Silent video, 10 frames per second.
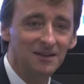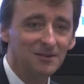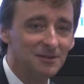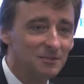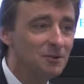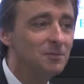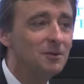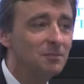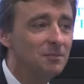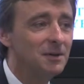So at the
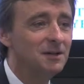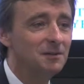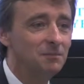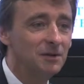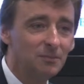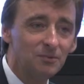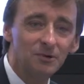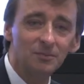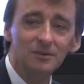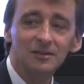moment, buying big
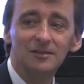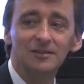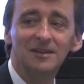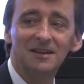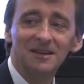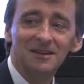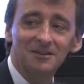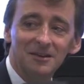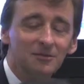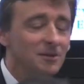properties,
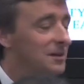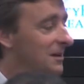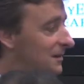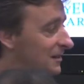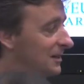you can really get a